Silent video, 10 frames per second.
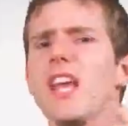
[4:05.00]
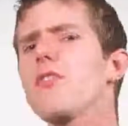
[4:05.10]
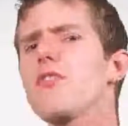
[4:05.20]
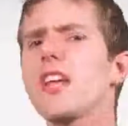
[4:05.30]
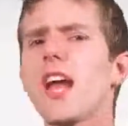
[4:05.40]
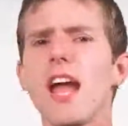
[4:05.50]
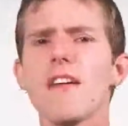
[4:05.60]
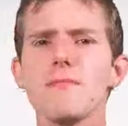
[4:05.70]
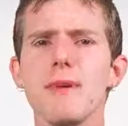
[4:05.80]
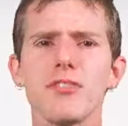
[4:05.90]
The other thing I
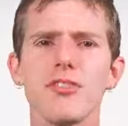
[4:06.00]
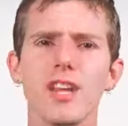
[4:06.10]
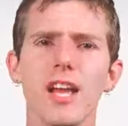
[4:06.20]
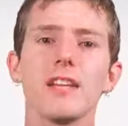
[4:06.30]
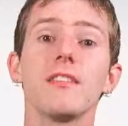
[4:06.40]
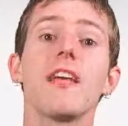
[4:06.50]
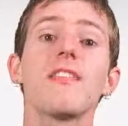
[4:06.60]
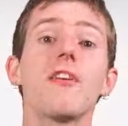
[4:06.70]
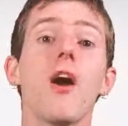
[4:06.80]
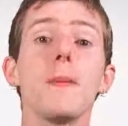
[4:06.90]
haven't mentioned yet is
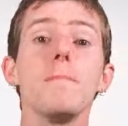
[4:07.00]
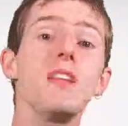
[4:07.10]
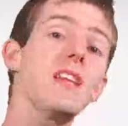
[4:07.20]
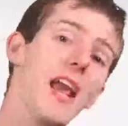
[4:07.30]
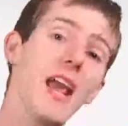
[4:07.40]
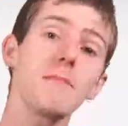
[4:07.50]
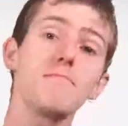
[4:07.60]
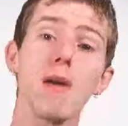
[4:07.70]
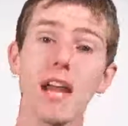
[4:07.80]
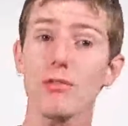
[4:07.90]
that there are mini
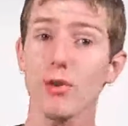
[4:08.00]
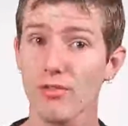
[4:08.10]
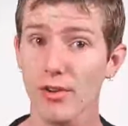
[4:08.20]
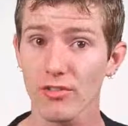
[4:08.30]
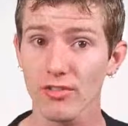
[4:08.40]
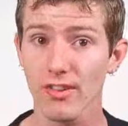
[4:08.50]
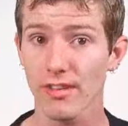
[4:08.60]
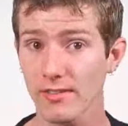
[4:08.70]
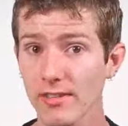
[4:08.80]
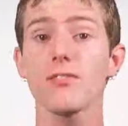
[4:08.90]
and micro versions
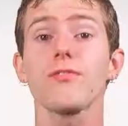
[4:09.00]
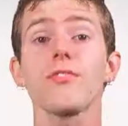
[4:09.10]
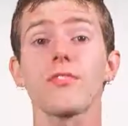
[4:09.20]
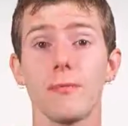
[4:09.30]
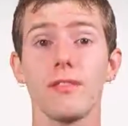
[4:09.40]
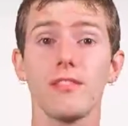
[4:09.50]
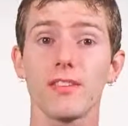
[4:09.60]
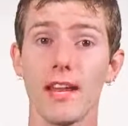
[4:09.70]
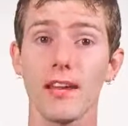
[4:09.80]
that exist for some of these